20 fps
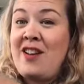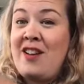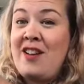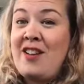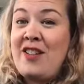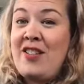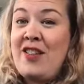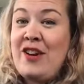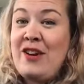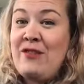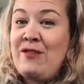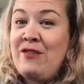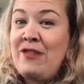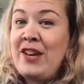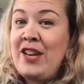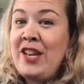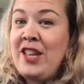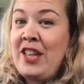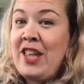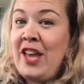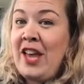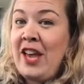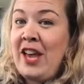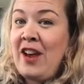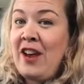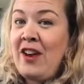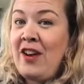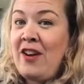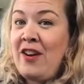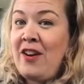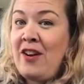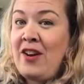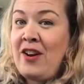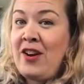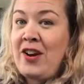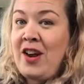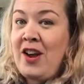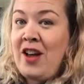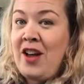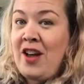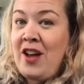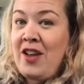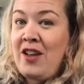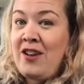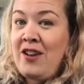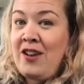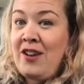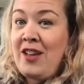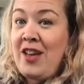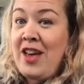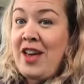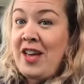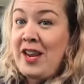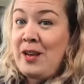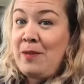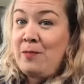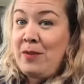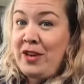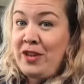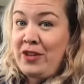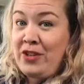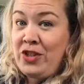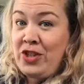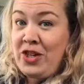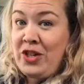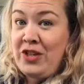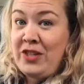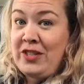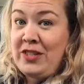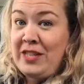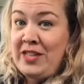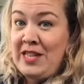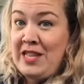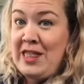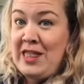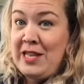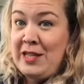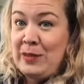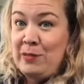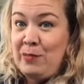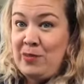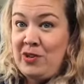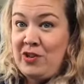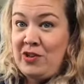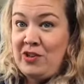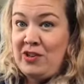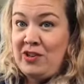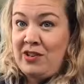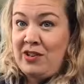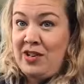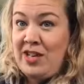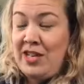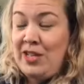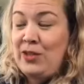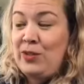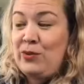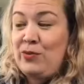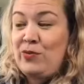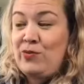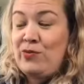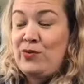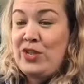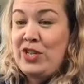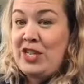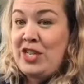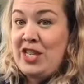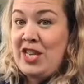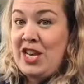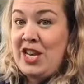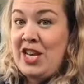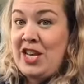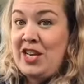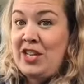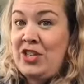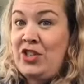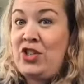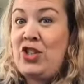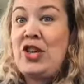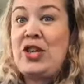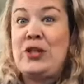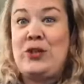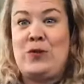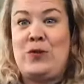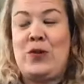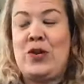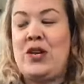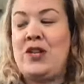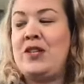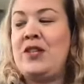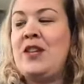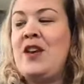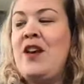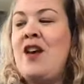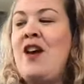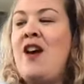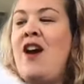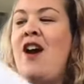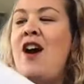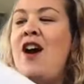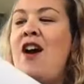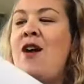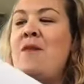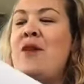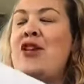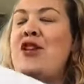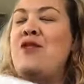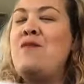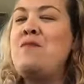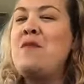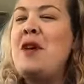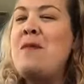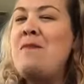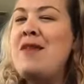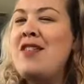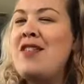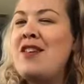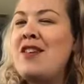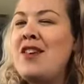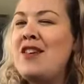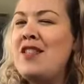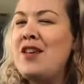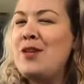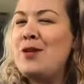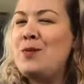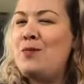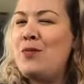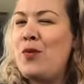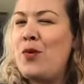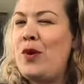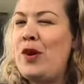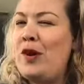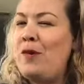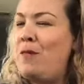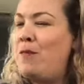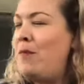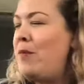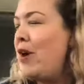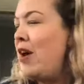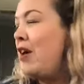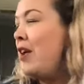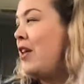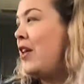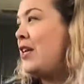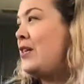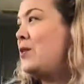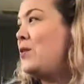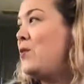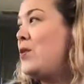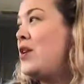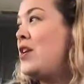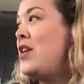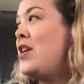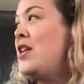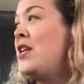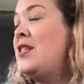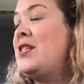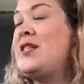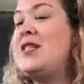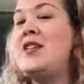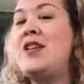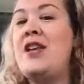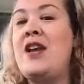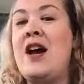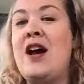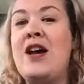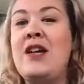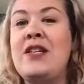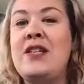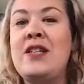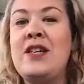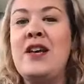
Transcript: There really are not any pictures in this book. It's really just words. And you might be thinking that's boring, but guess what? It is not.